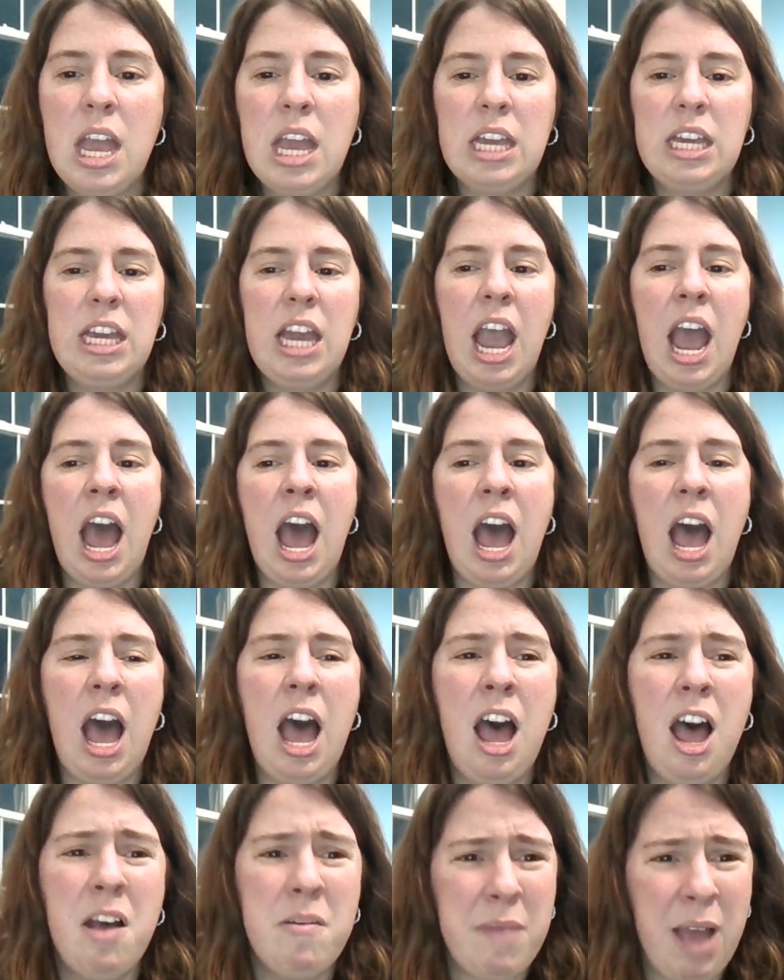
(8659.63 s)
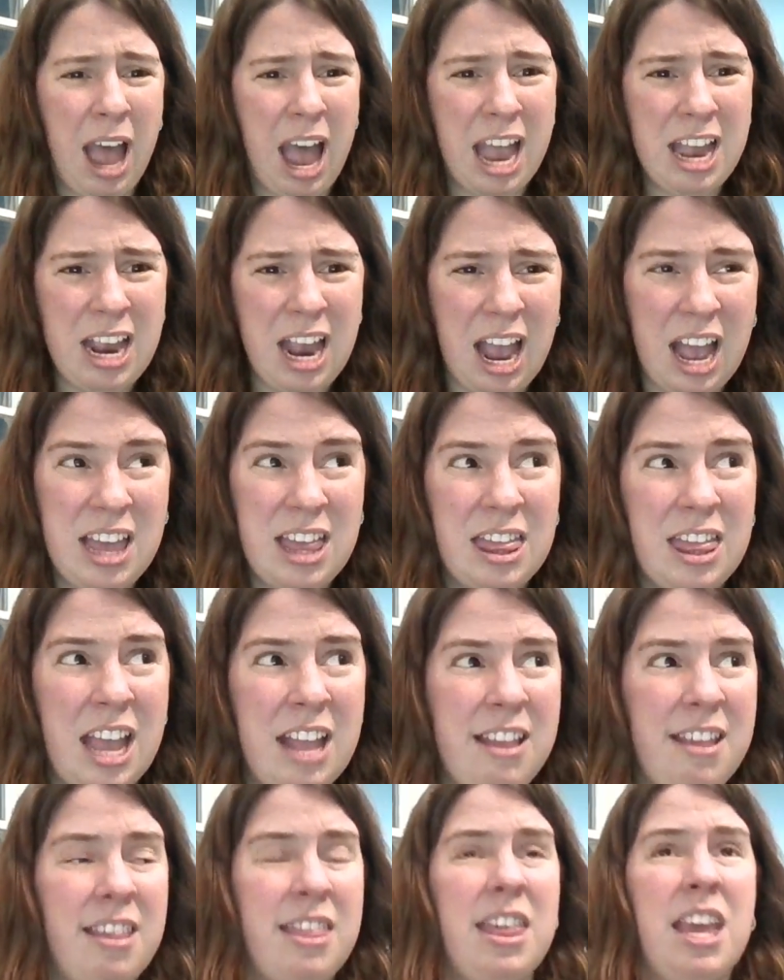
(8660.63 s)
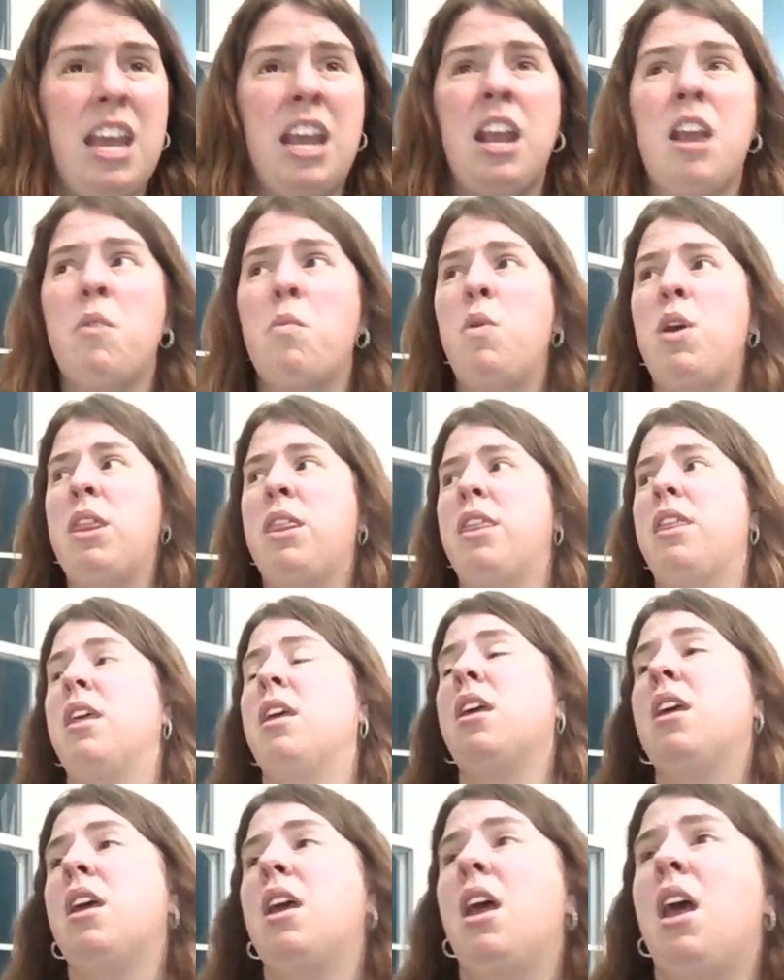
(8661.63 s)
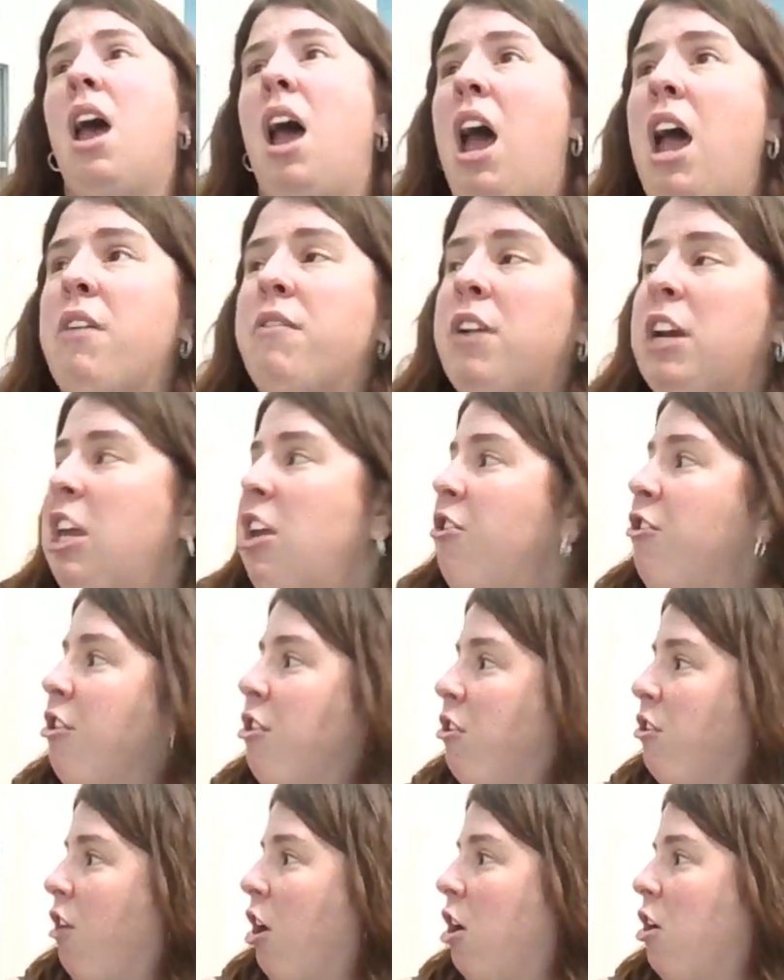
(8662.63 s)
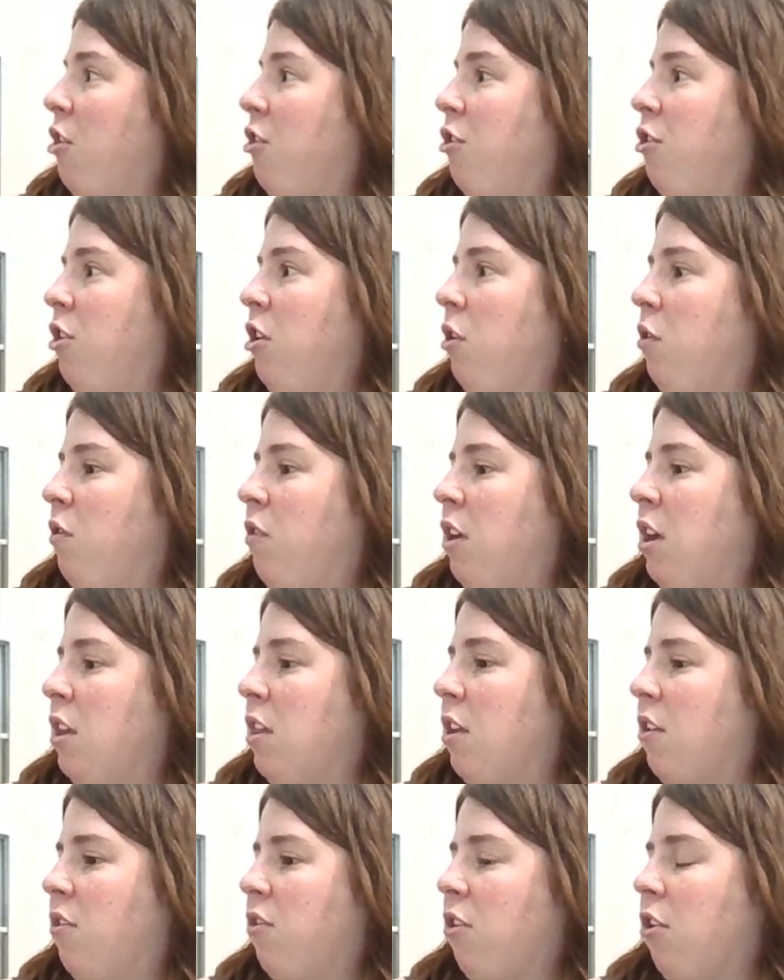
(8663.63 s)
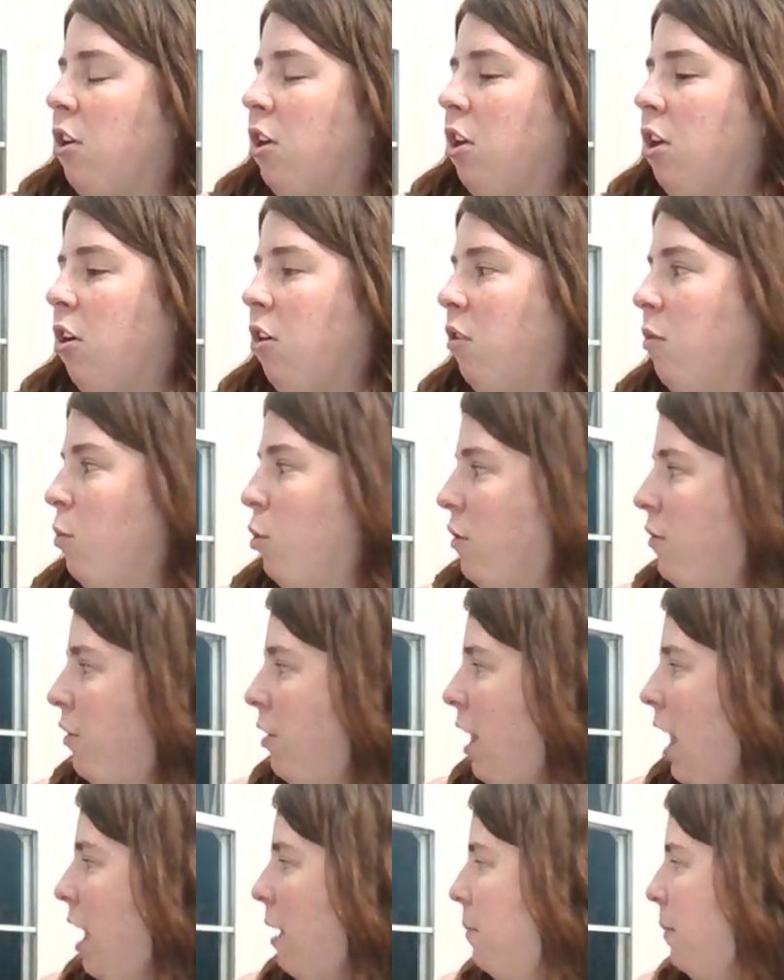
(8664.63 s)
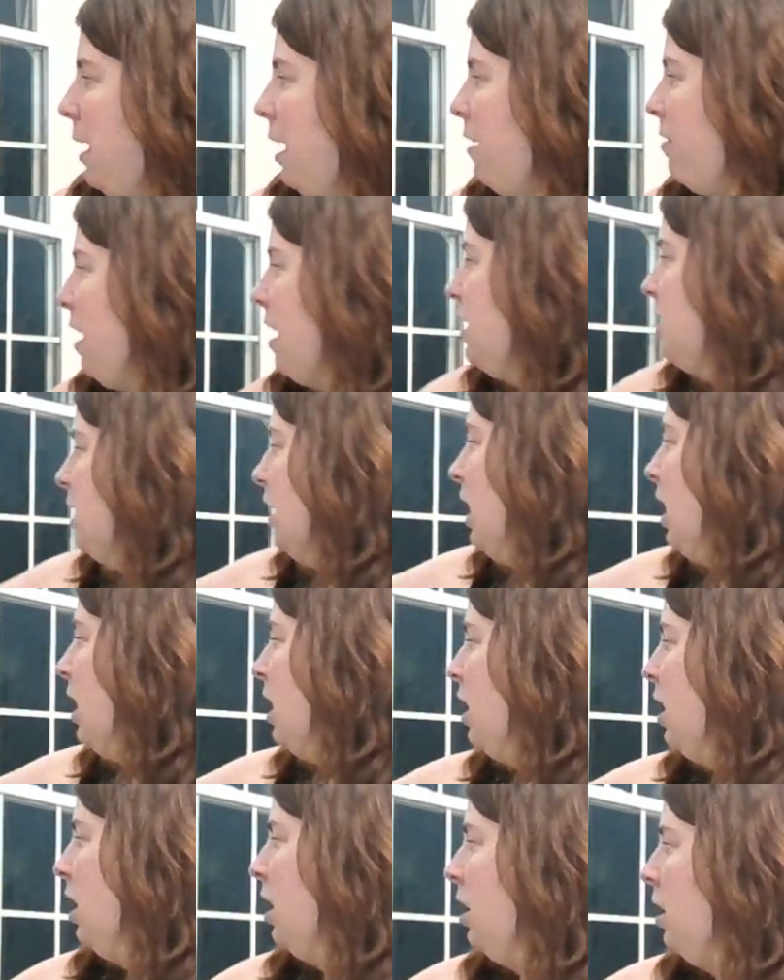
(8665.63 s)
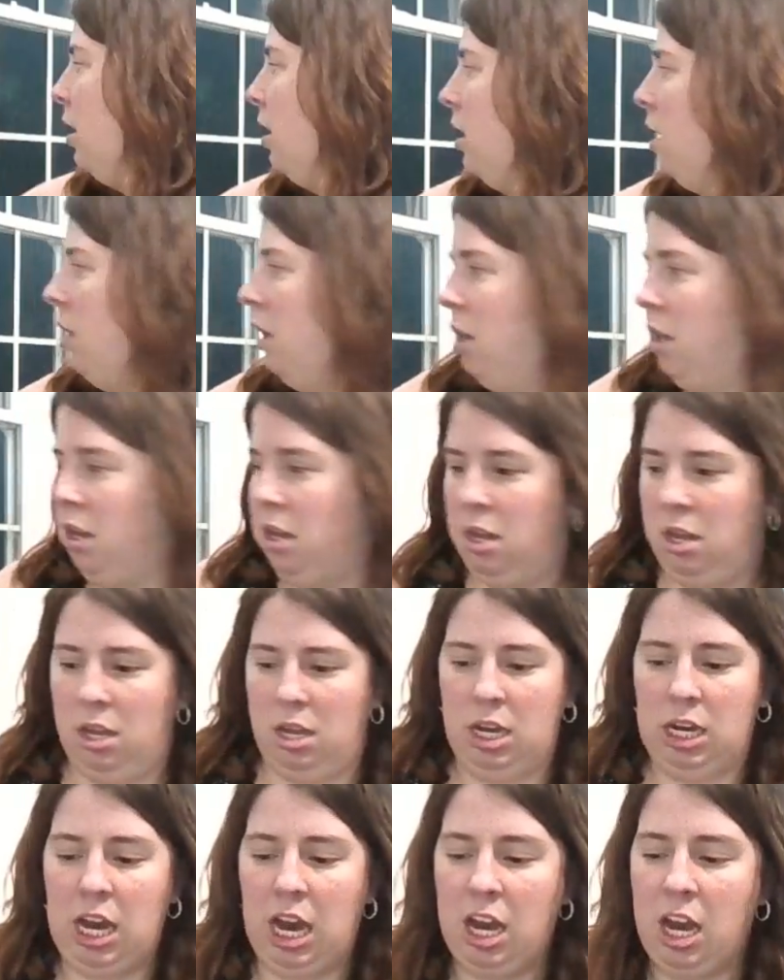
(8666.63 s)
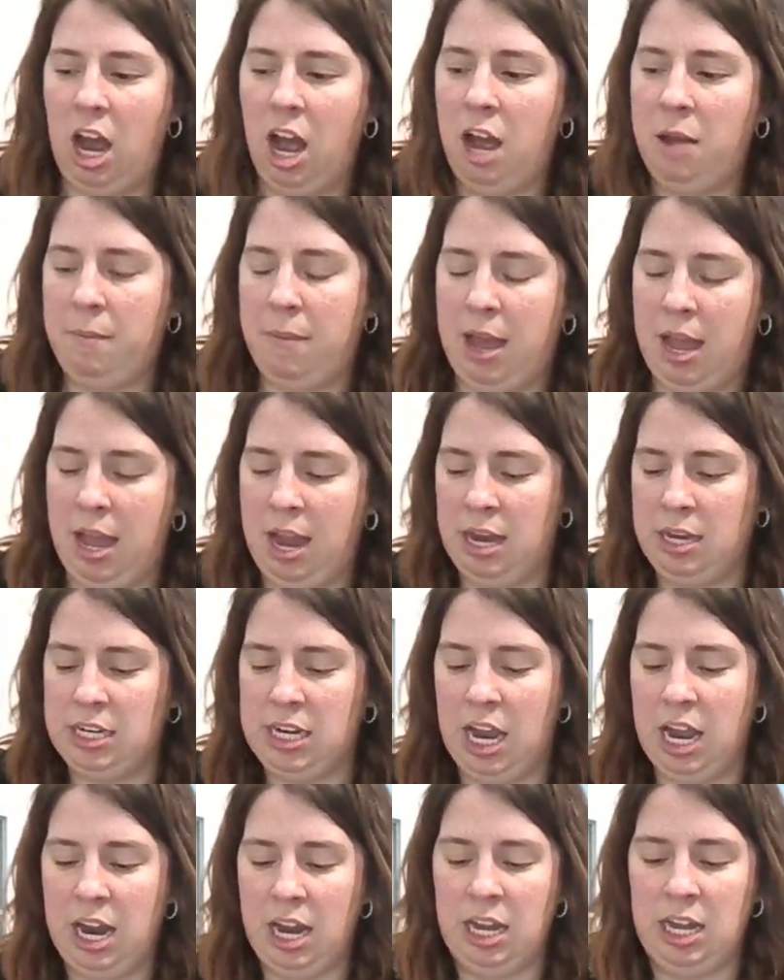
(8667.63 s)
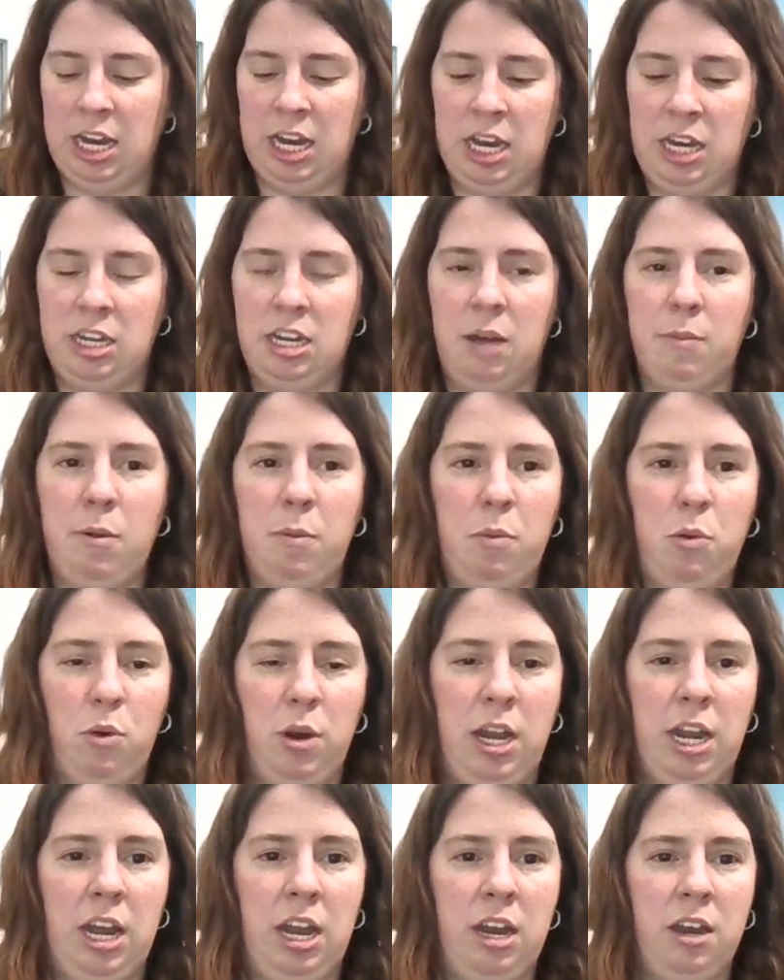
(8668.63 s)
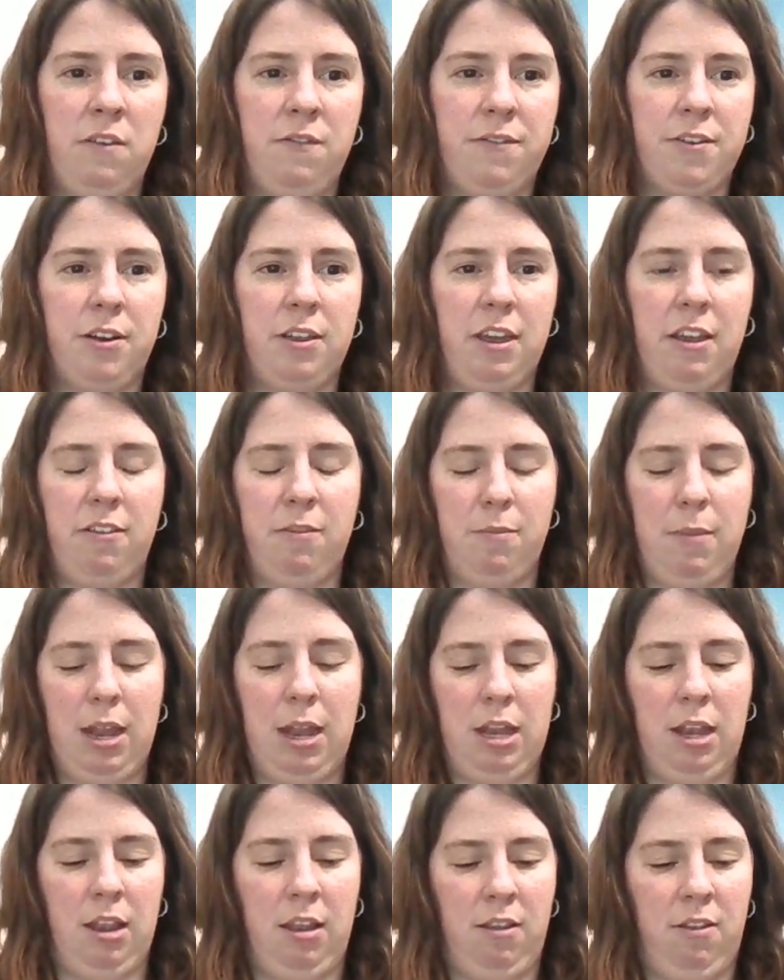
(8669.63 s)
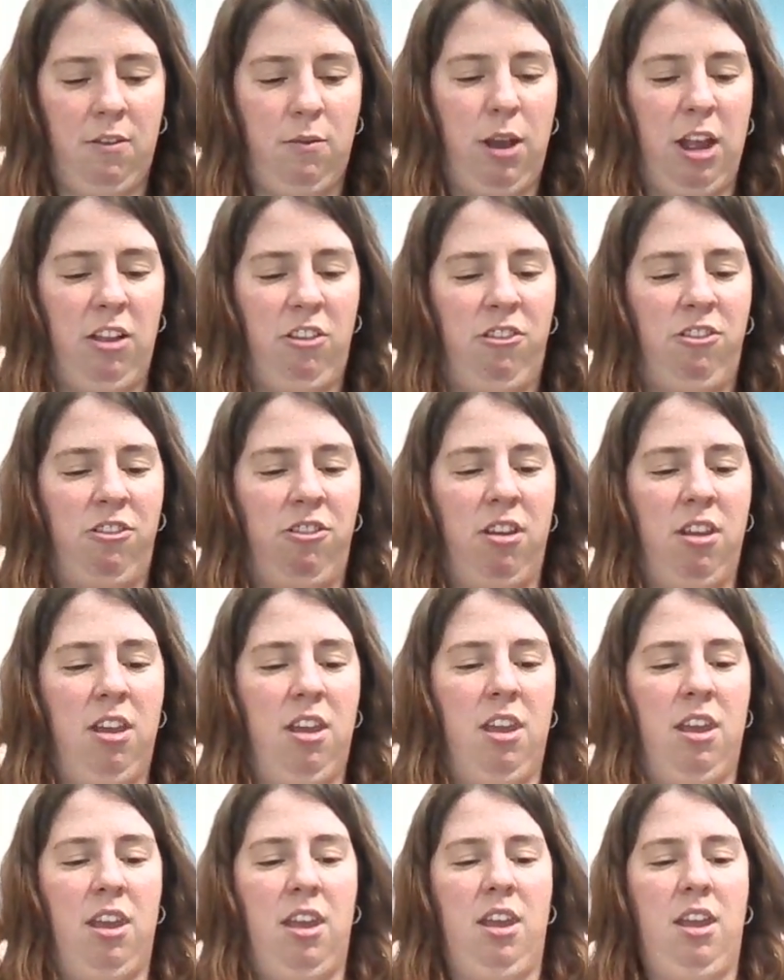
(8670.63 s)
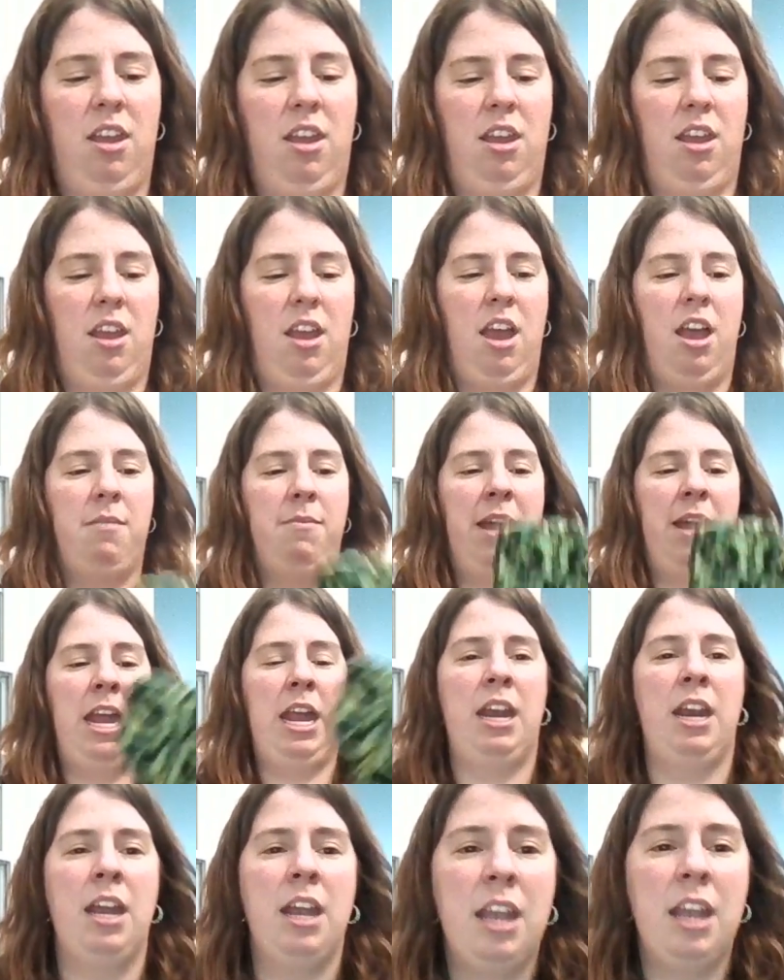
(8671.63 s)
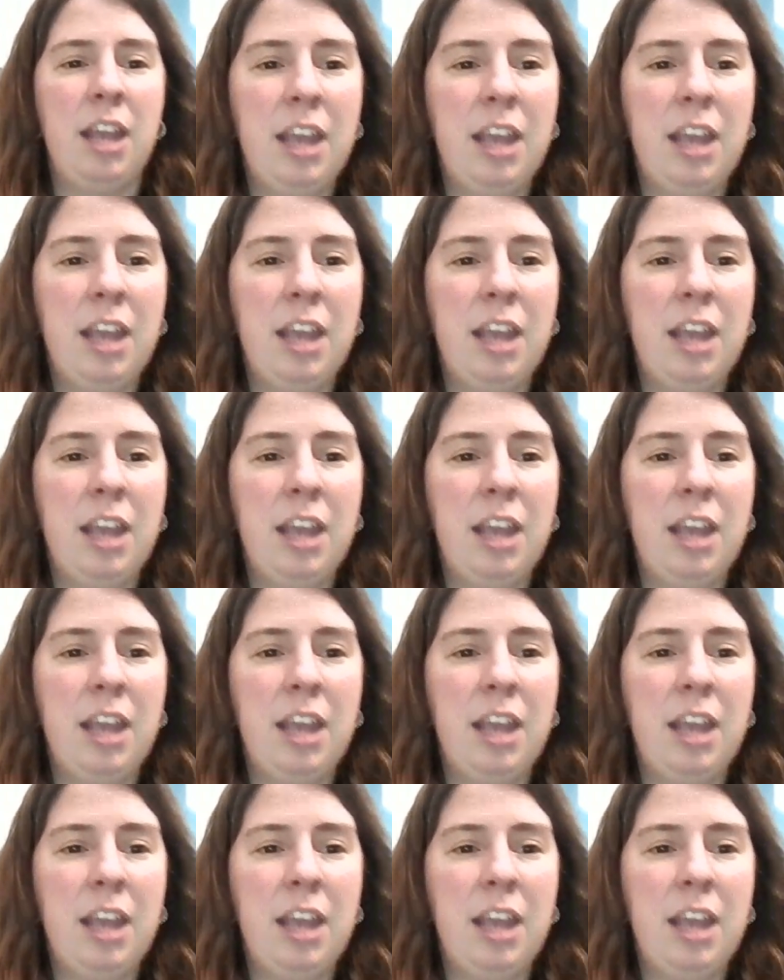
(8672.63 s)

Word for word: Yeah, I that's the thing with, I really should start using the circulars more for that because I did, like I got my tiny double pointed for these mittens, which, I mean,